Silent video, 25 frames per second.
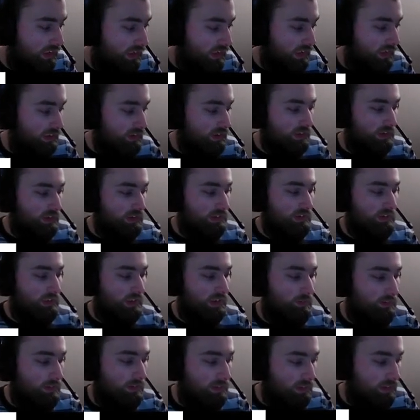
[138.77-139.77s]
She
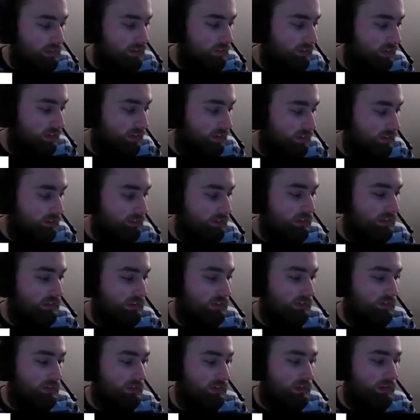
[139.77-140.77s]
dominated the Valkyria until
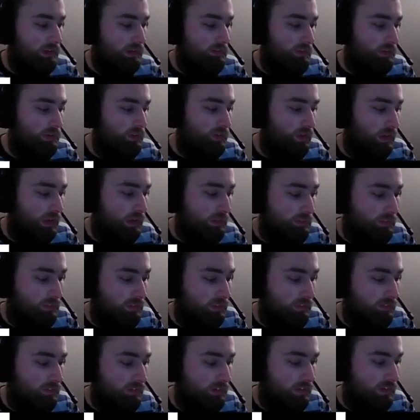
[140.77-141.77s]
the champion dropped her off
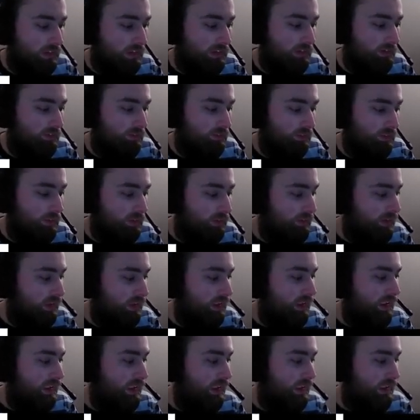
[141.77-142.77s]
the second rope
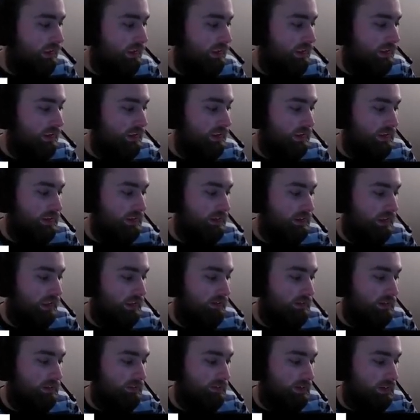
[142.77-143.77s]
and hit a diamond
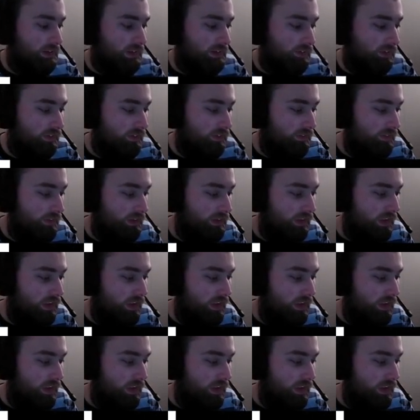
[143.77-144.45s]
splash for the win.